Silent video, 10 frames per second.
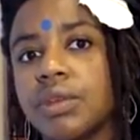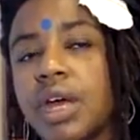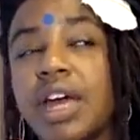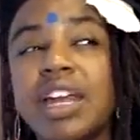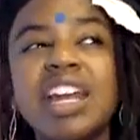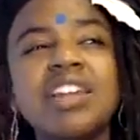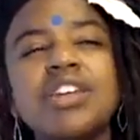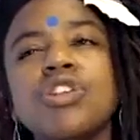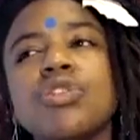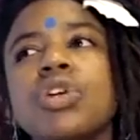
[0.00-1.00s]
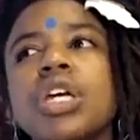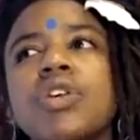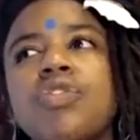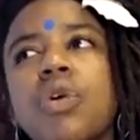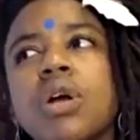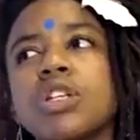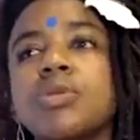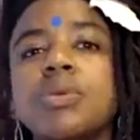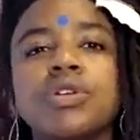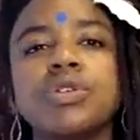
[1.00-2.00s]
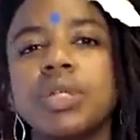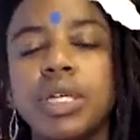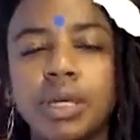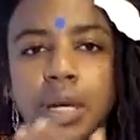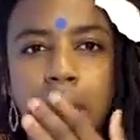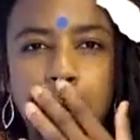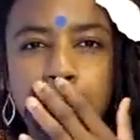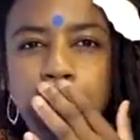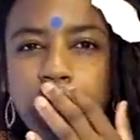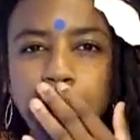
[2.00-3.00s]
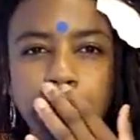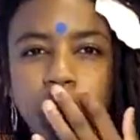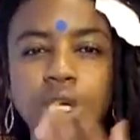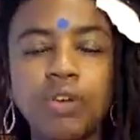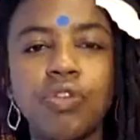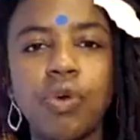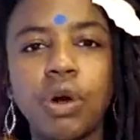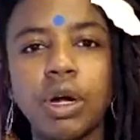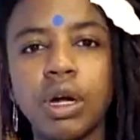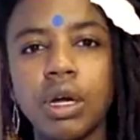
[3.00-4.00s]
And anything you're looking for spiritually, anything you're looking for